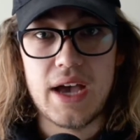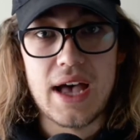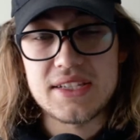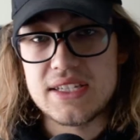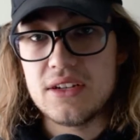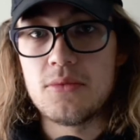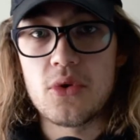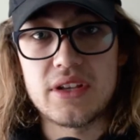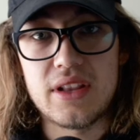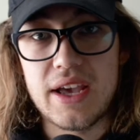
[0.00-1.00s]
I'll still
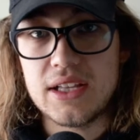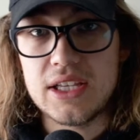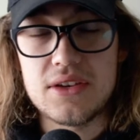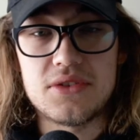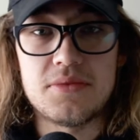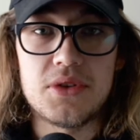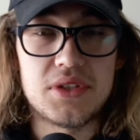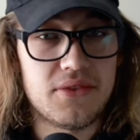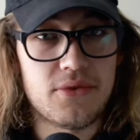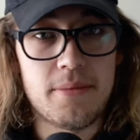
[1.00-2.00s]
more than likely use
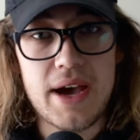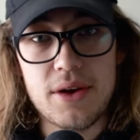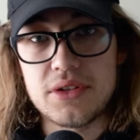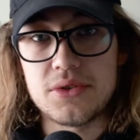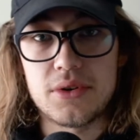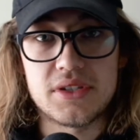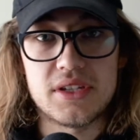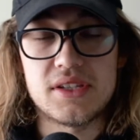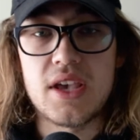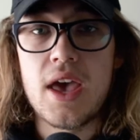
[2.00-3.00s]
music from my
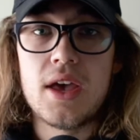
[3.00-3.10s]
resources